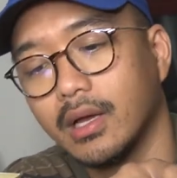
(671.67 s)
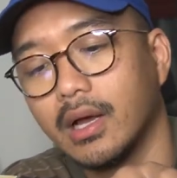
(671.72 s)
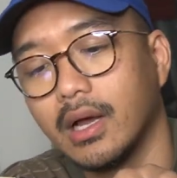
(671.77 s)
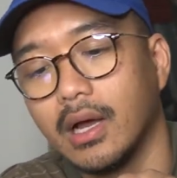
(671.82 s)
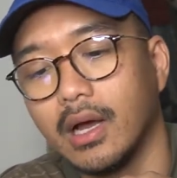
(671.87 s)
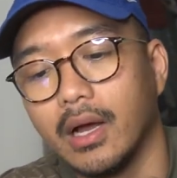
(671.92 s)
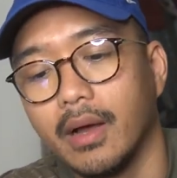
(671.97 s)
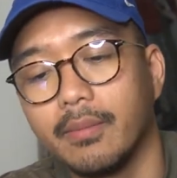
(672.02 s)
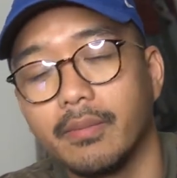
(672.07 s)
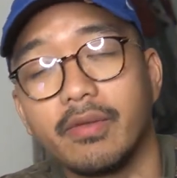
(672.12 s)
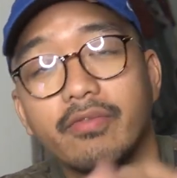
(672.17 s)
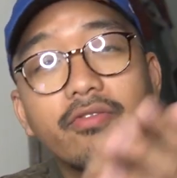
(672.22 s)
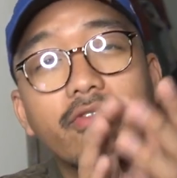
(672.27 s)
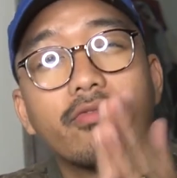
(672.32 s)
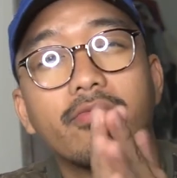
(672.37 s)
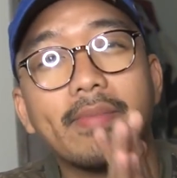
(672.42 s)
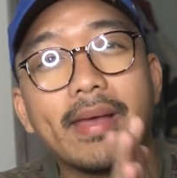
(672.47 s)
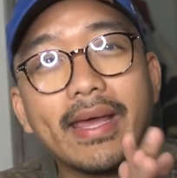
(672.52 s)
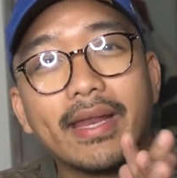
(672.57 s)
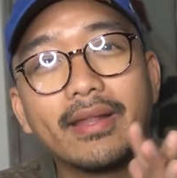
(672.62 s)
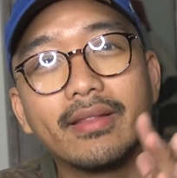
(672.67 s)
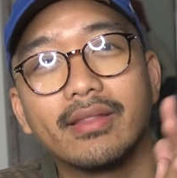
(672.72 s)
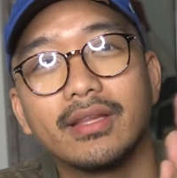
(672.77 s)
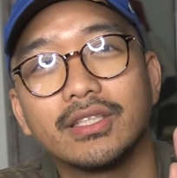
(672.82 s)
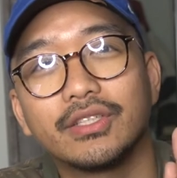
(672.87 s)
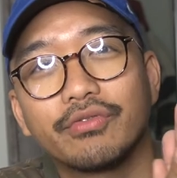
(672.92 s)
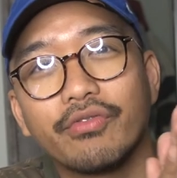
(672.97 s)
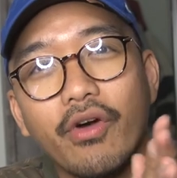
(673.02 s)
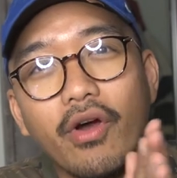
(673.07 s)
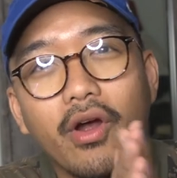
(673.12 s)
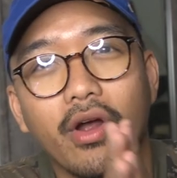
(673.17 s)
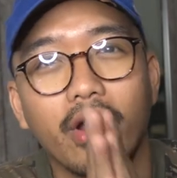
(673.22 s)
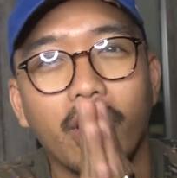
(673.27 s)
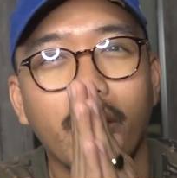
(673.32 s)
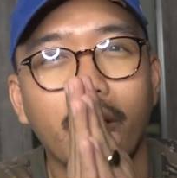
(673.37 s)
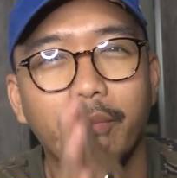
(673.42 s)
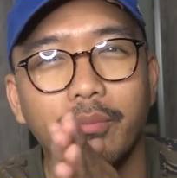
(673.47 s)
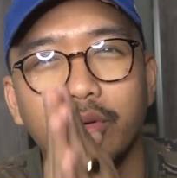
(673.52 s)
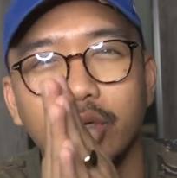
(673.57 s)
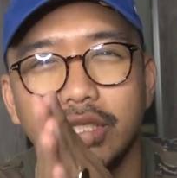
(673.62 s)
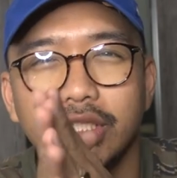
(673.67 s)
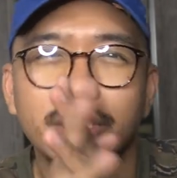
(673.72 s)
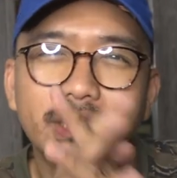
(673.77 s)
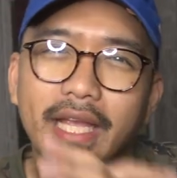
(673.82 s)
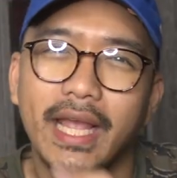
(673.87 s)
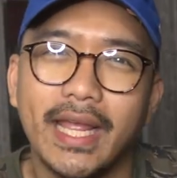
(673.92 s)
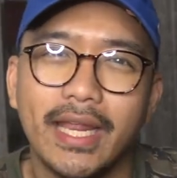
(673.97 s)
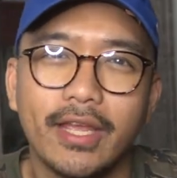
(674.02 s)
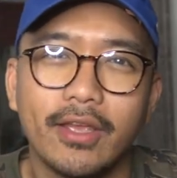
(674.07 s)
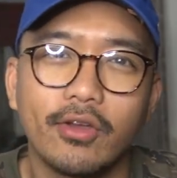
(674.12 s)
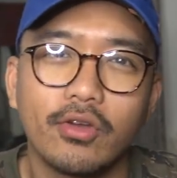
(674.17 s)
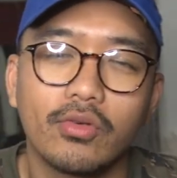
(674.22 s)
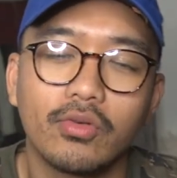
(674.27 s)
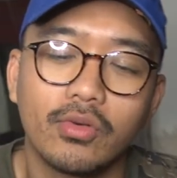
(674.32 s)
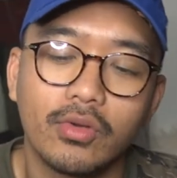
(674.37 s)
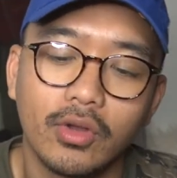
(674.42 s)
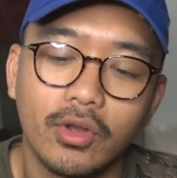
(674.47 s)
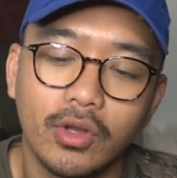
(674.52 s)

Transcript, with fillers: Um, if you've made it this far, I appreciate you.